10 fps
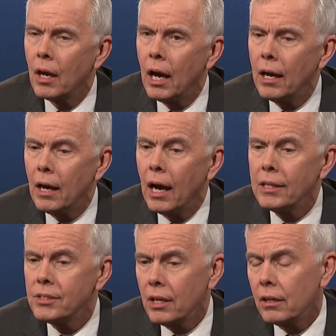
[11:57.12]

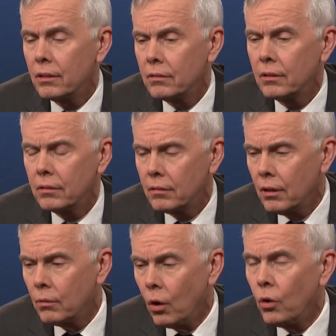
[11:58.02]
I'd say,
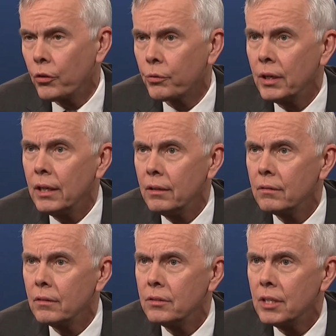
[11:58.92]
all 3
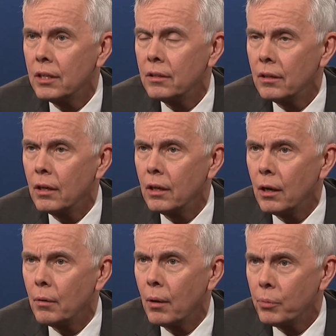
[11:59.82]
did
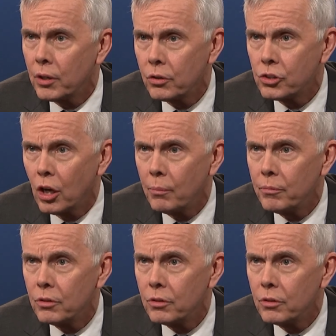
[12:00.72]
a good job.